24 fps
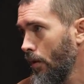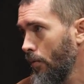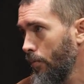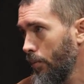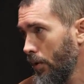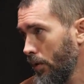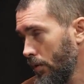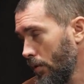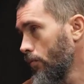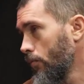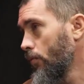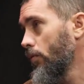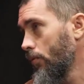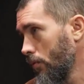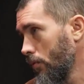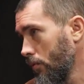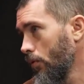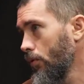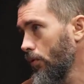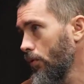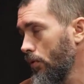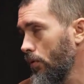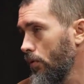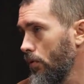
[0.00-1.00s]

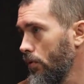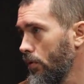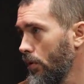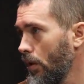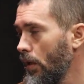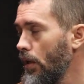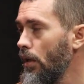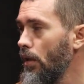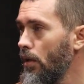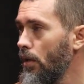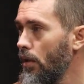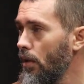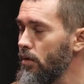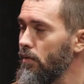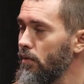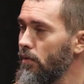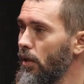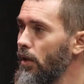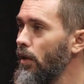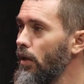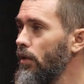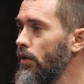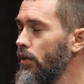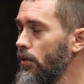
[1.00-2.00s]
Therefore, these are the
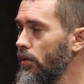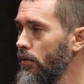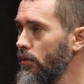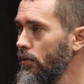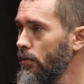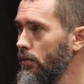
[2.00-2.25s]
options.